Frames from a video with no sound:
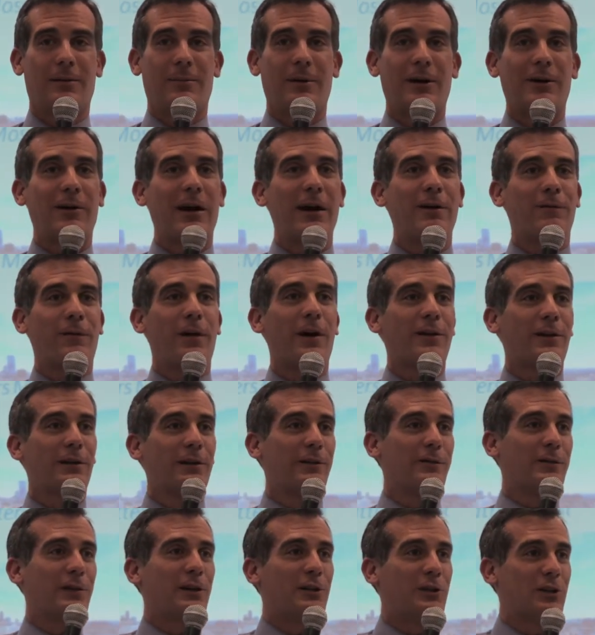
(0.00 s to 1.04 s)
My grandfather
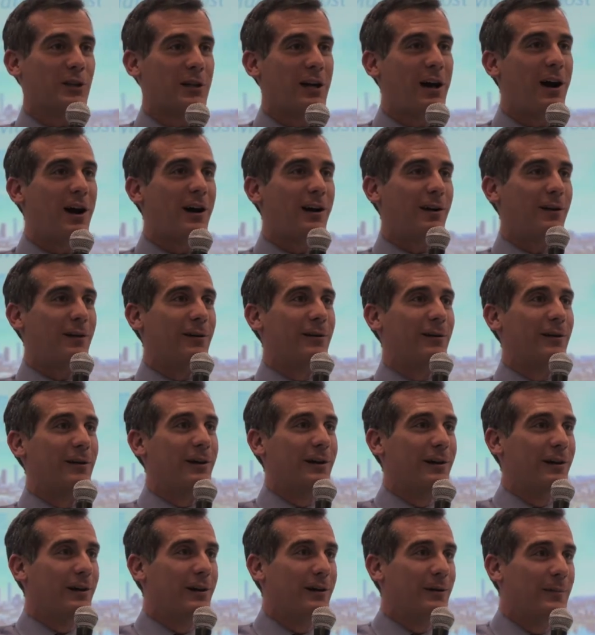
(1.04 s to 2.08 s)
lived on Chicago.
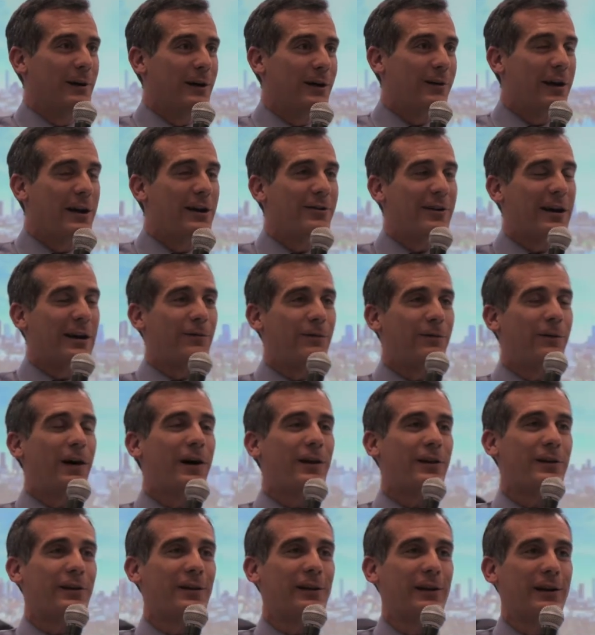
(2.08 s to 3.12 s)
My
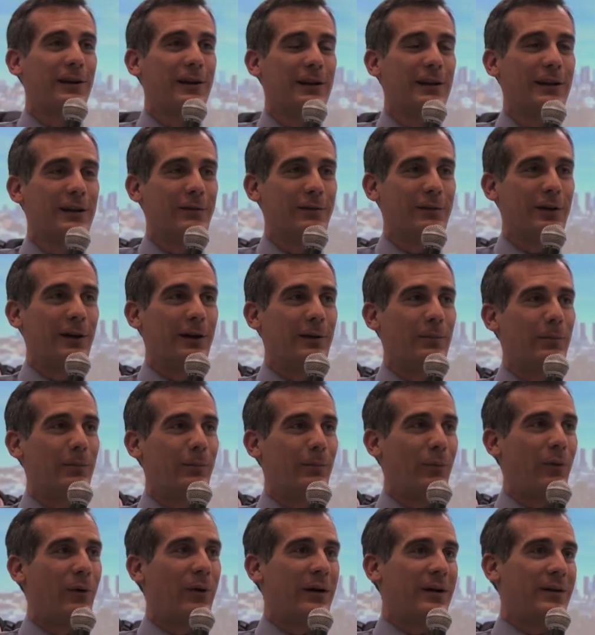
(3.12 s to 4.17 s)
great-grandfather lived
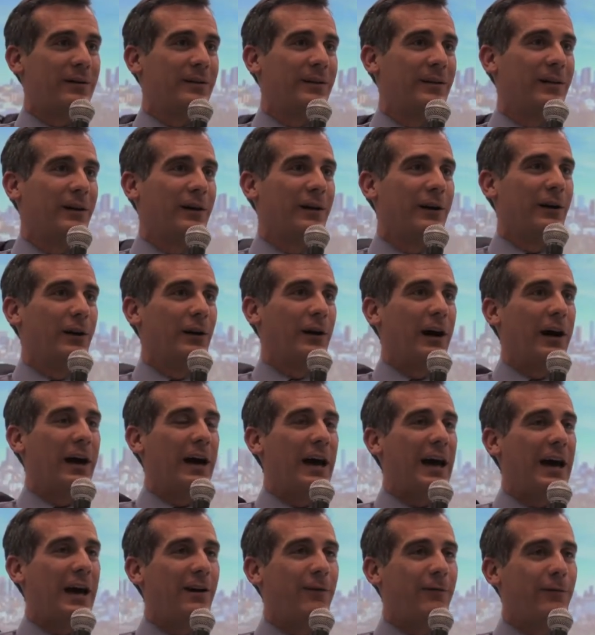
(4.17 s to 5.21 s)
on Boyle. I
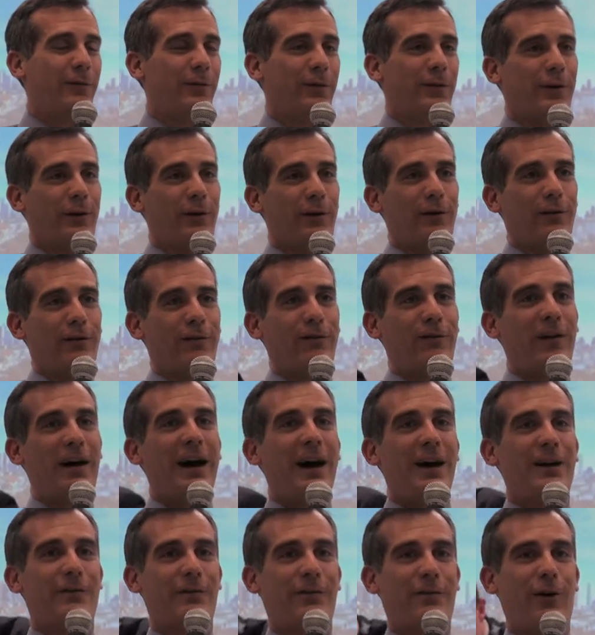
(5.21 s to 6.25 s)
have
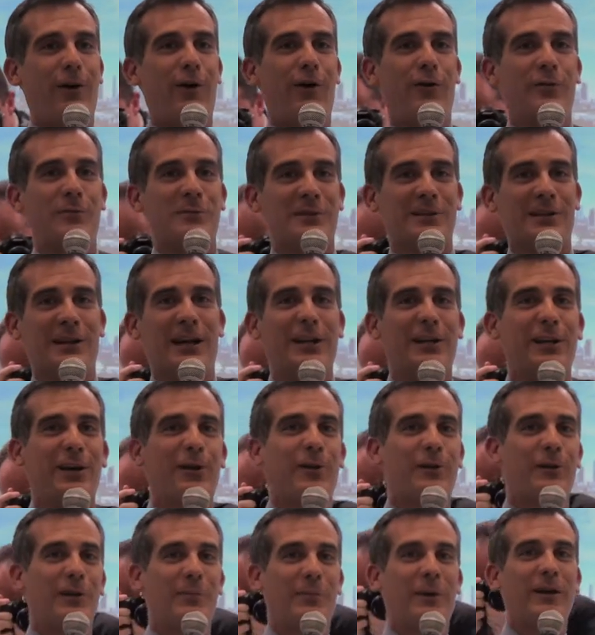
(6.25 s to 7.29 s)
5 homes that I
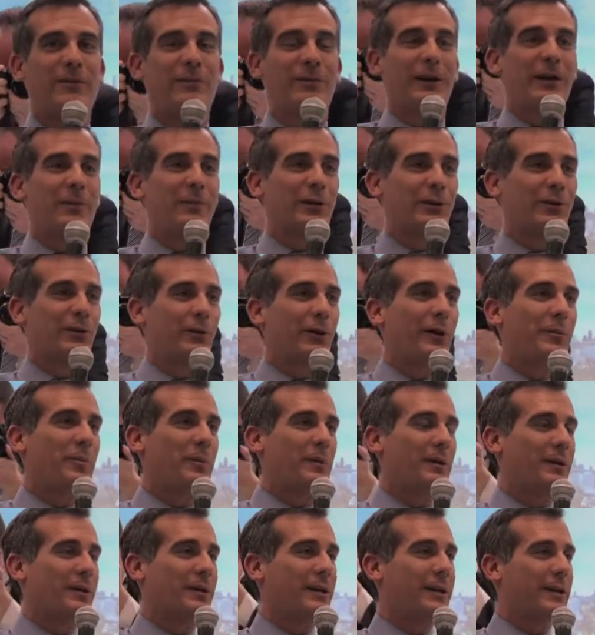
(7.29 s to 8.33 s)
know that my family grew up
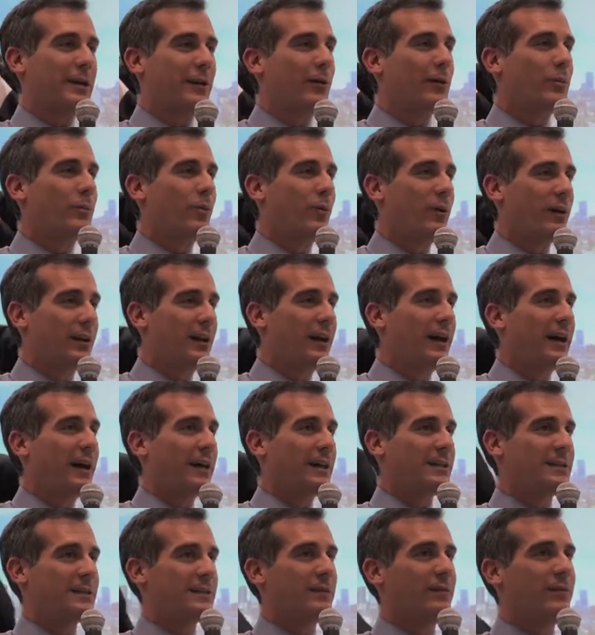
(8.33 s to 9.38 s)
here in Boyle
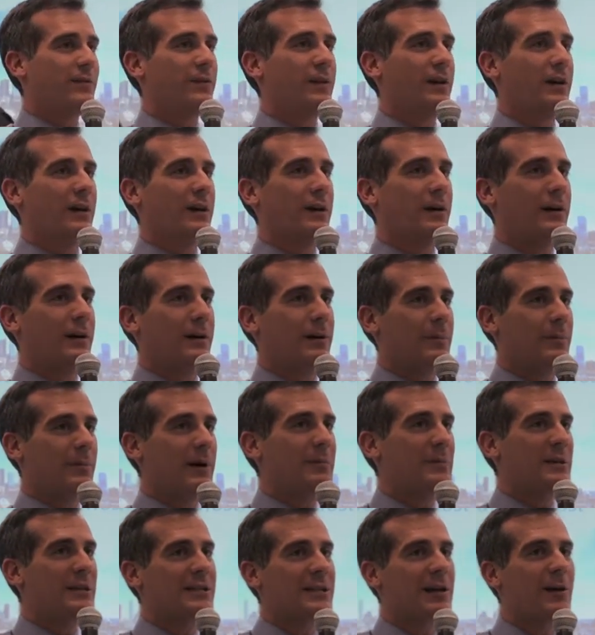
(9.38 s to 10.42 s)
Heights. And if
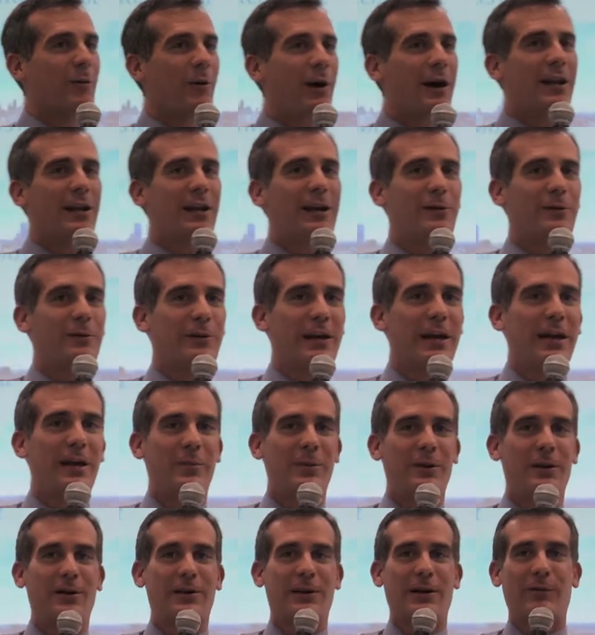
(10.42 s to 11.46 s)
my bisabuela, who
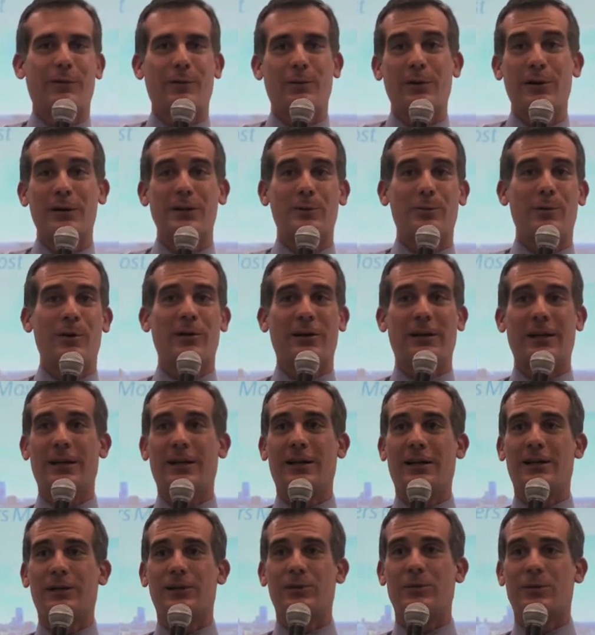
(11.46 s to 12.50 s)
came here, never really spoke
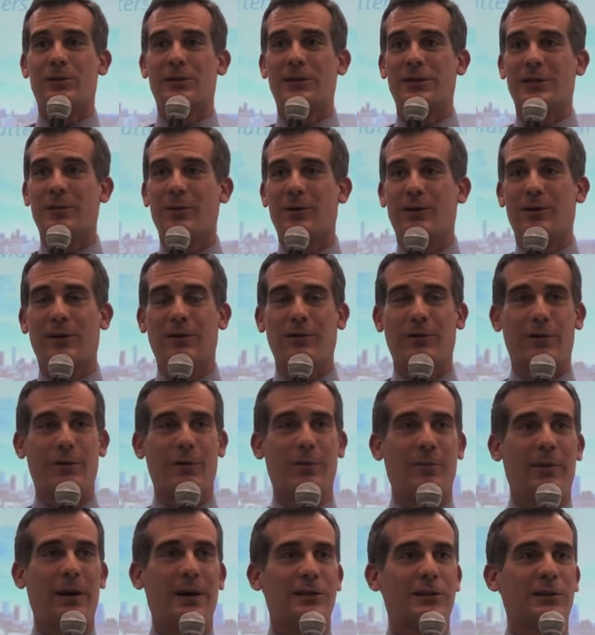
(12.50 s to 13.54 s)
English, was an immigrant
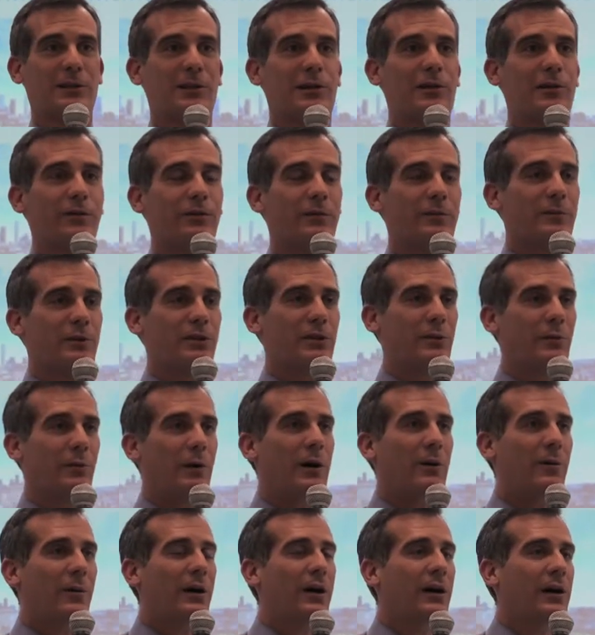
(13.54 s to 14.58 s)
from Mexico, from
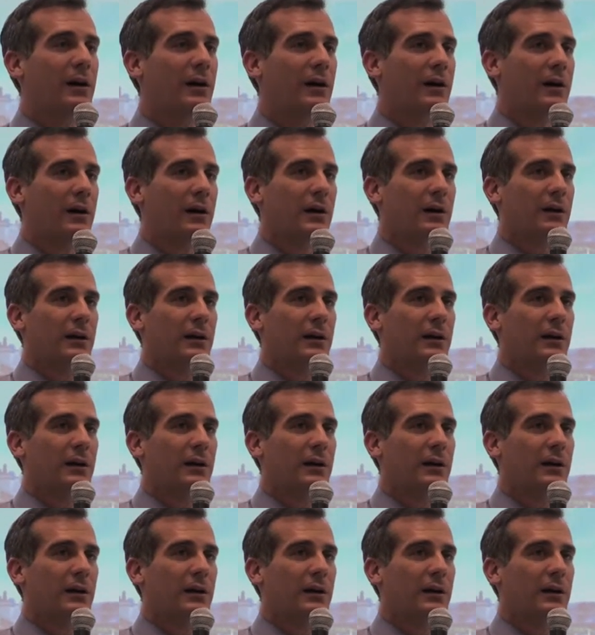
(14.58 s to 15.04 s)
Chihuahua,